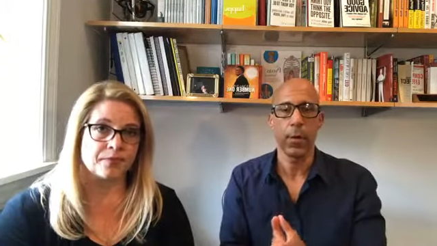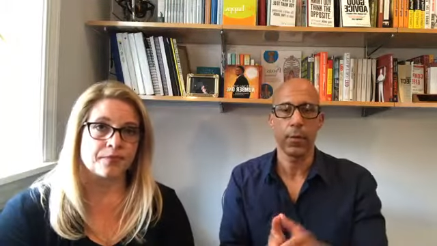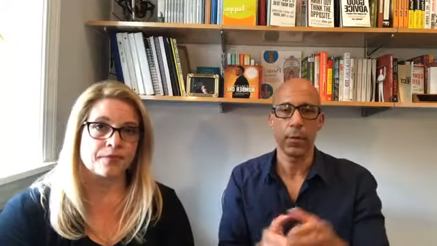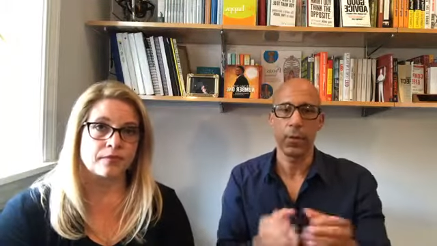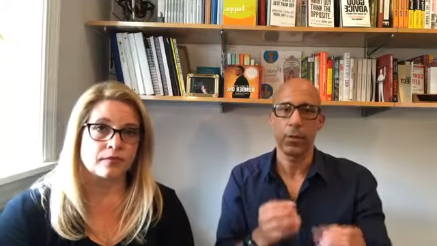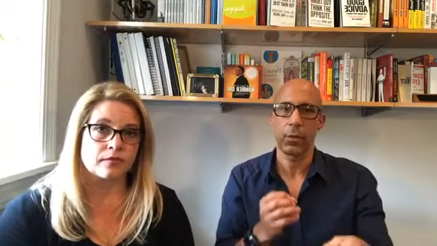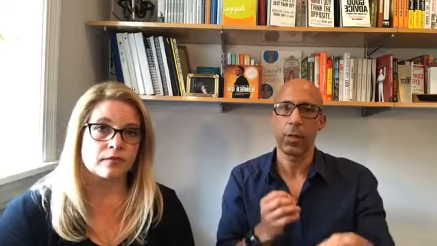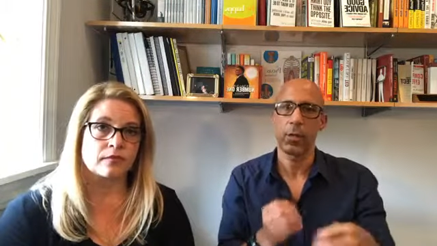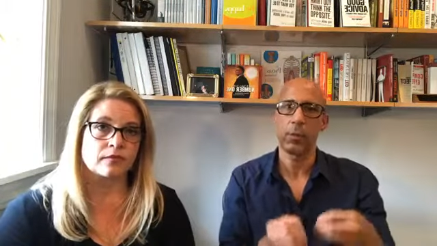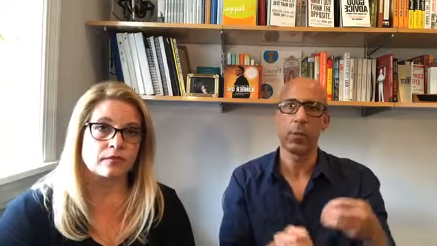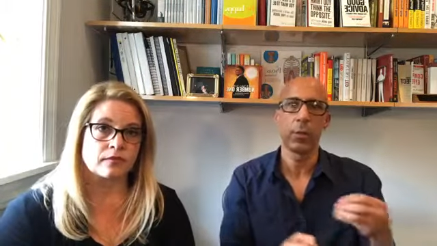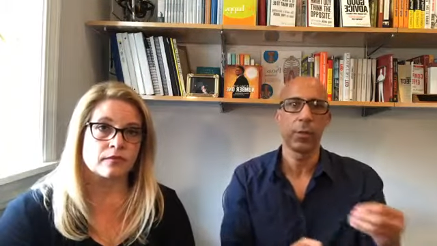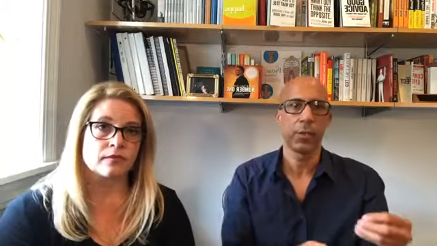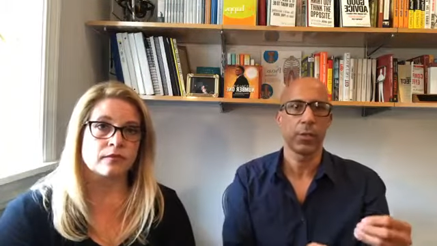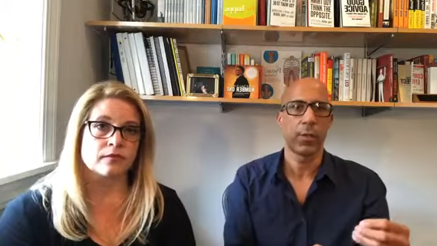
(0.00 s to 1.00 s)
Speaker 1: other Integrative
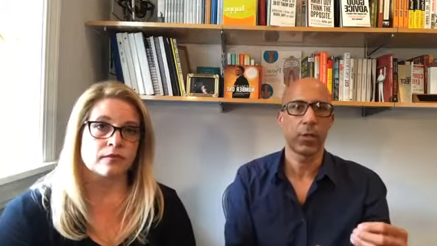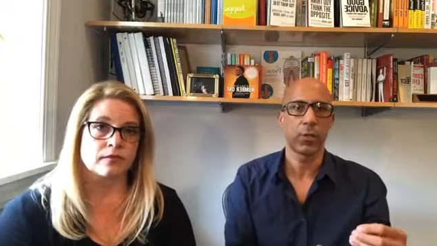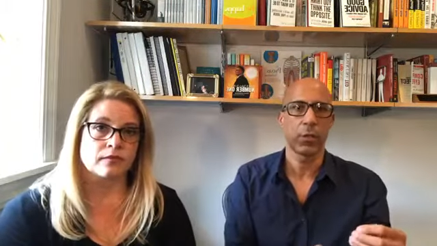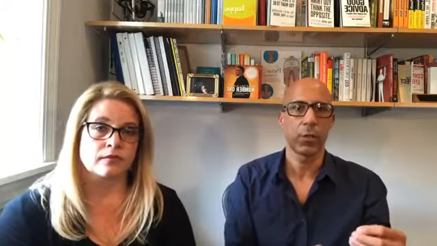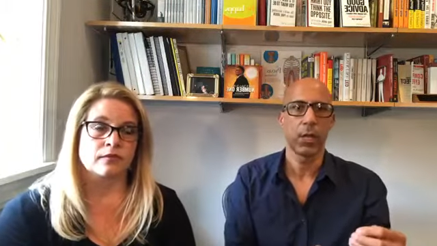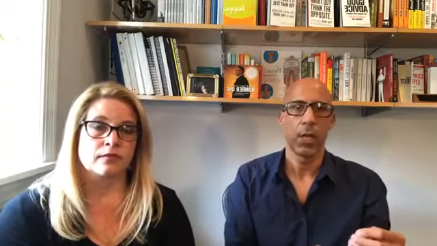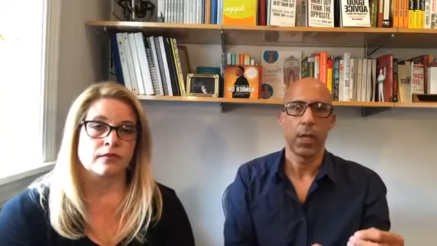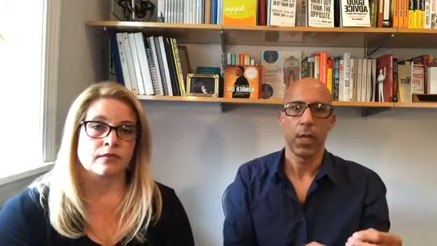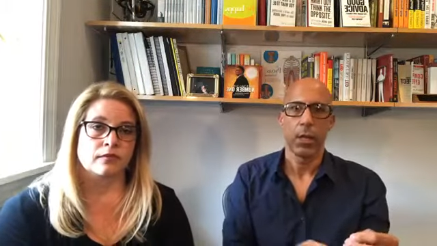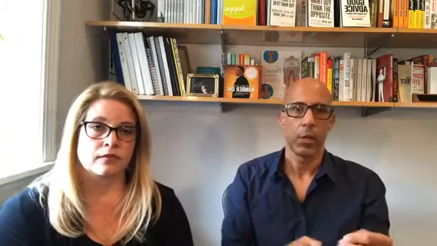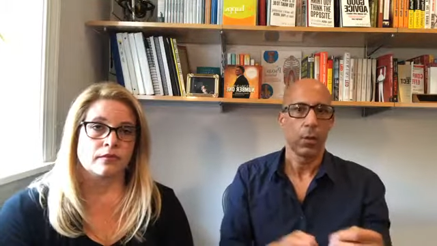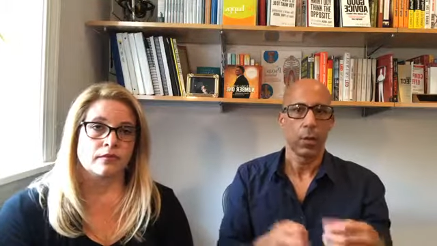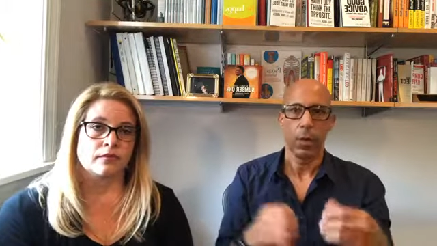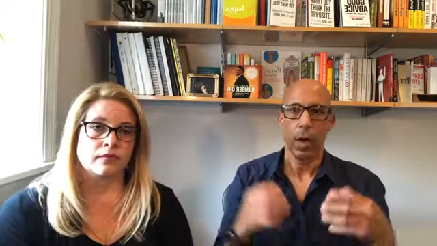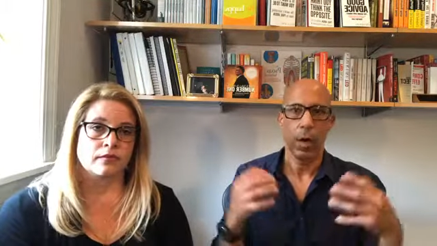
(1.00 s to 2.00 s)
Movement Specialists,
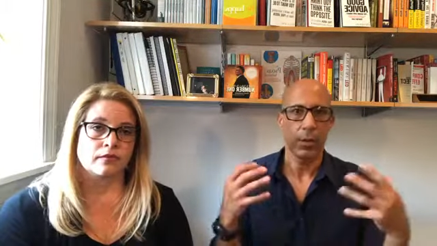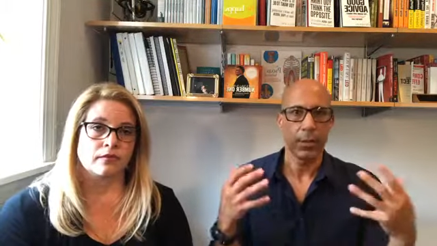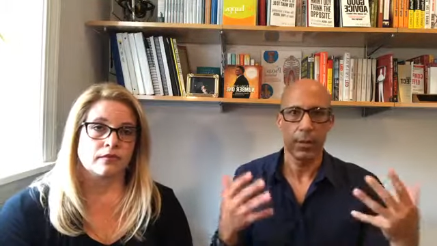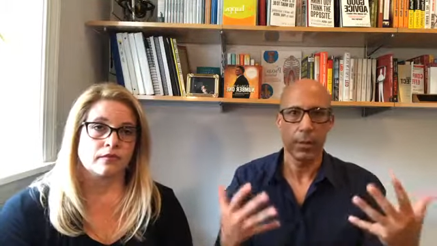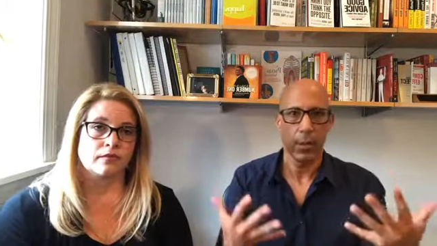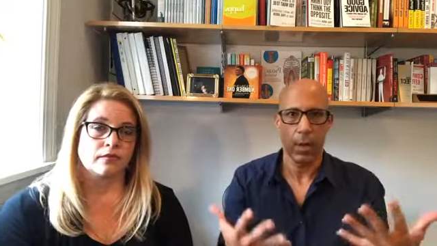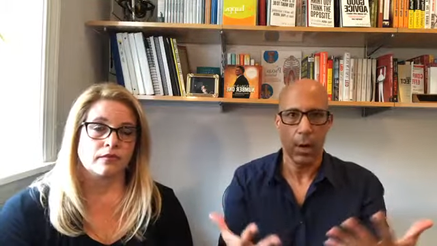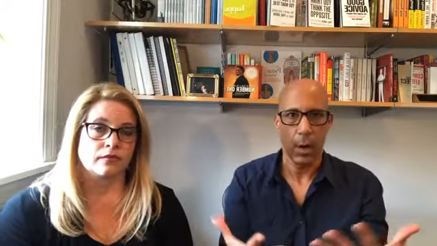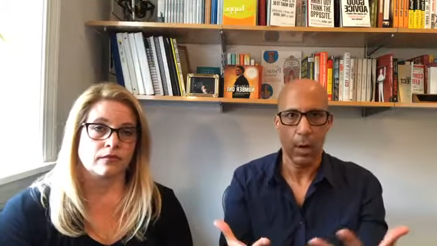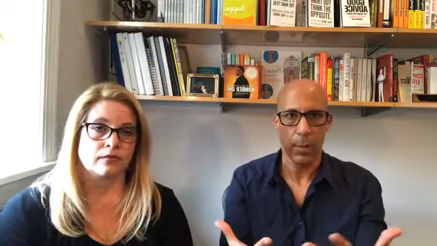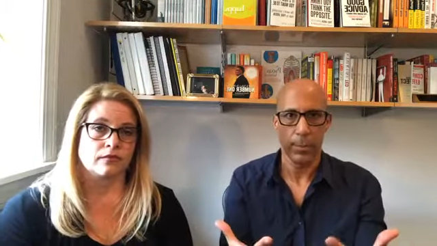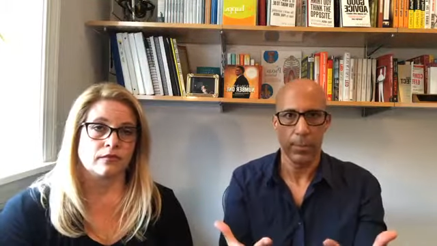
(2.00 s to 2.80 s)
our